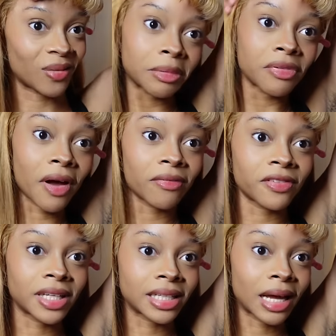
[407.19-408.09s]
Maybe if I
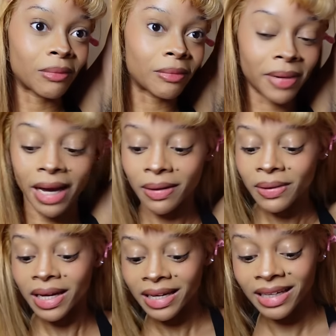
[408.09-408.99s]
flick that one back,
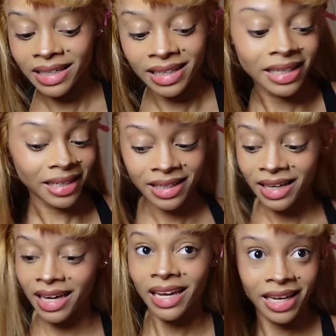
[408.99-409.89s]
okay.
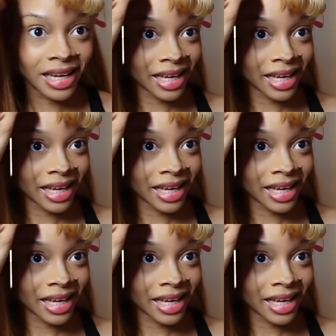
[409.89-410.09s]
Okay.